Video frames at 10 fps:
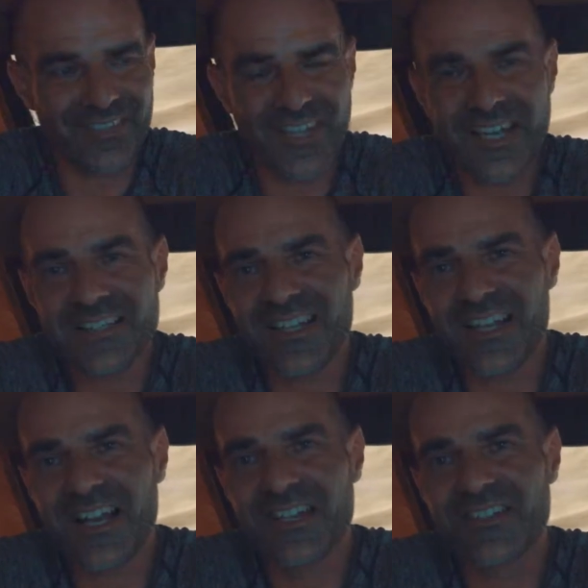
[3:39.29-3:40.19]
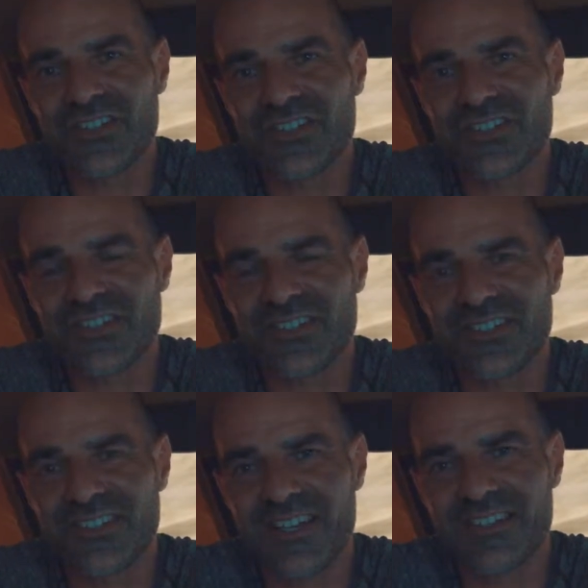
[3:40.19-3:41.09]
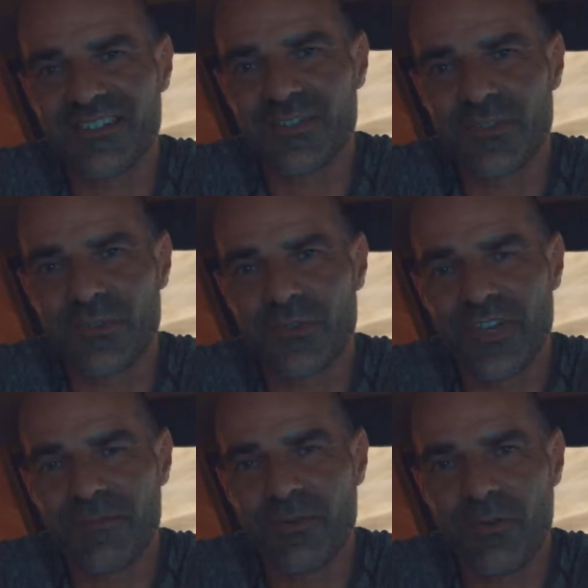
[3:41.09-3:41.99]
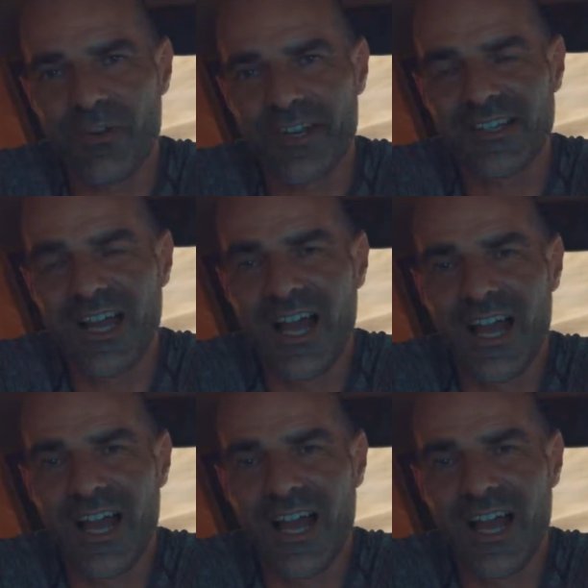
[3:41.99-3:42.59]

The next day I just decided to keep going,